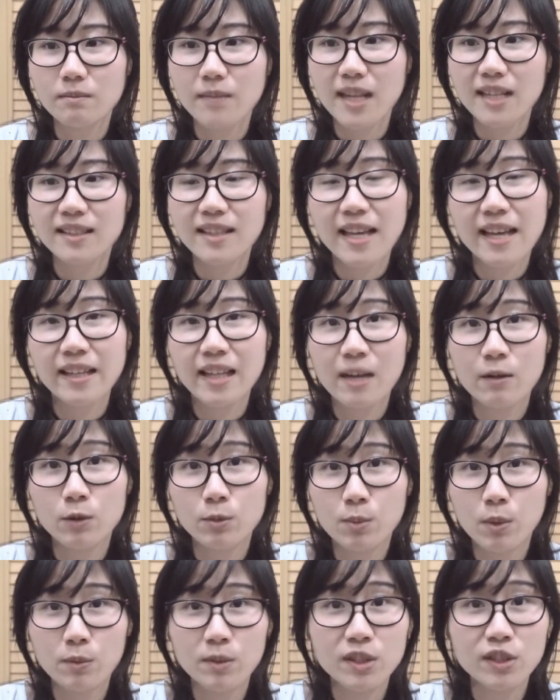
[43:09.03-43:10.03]
by then I
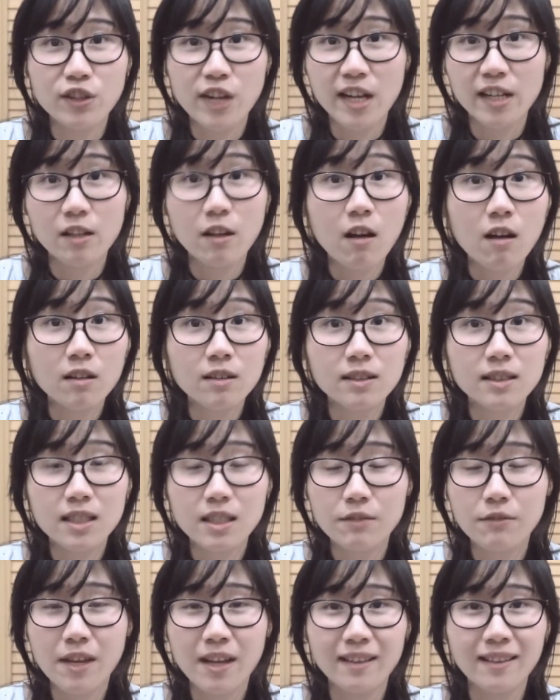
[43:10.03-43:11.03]
will probably try it on,
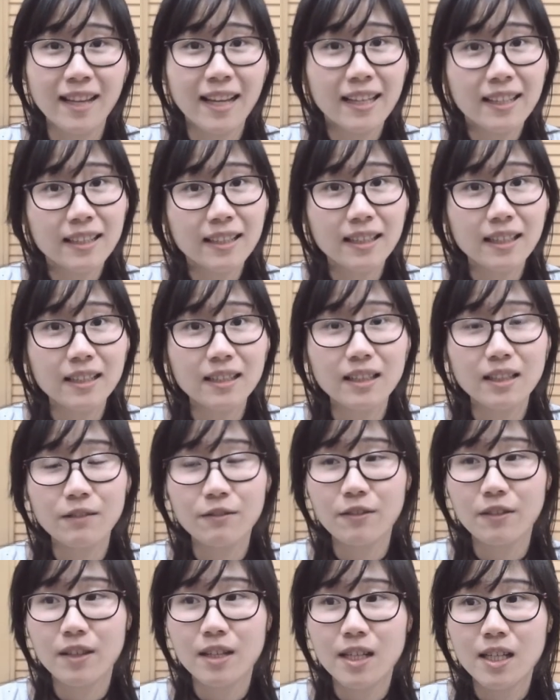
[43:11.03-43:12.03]
see if I like it,
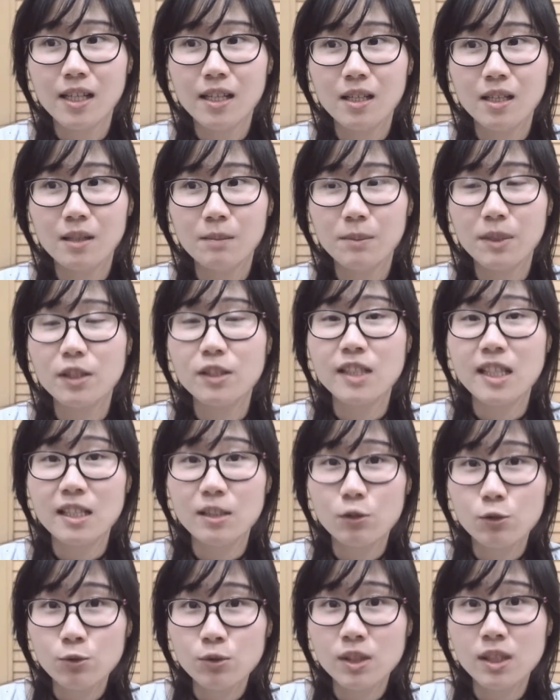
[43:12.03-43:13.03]
if, because
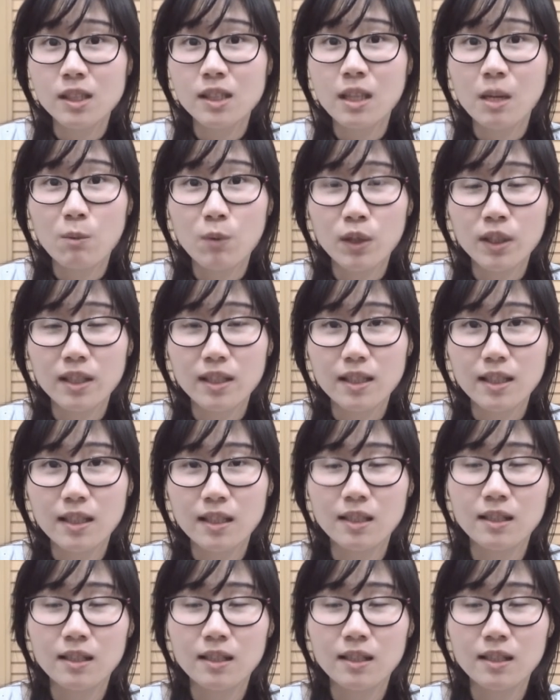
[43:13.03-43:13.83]
I do see someone